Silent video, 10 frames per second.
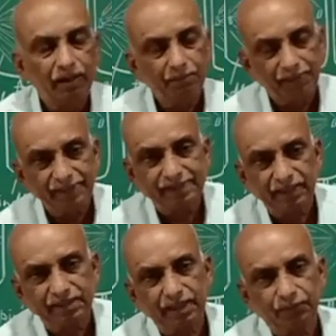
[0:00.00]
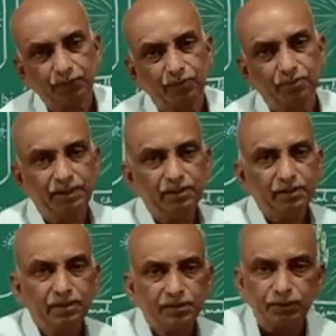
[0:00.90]
many cells are formed,
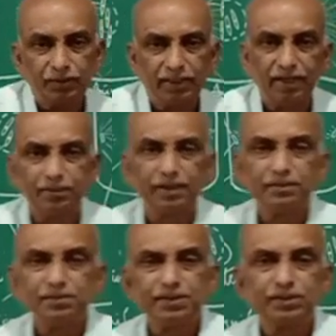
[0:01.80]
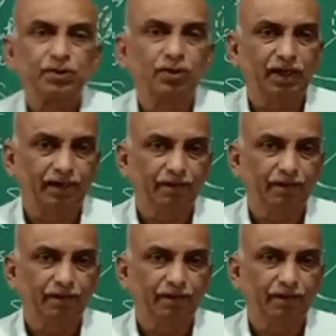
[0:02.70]
so that becomes solid.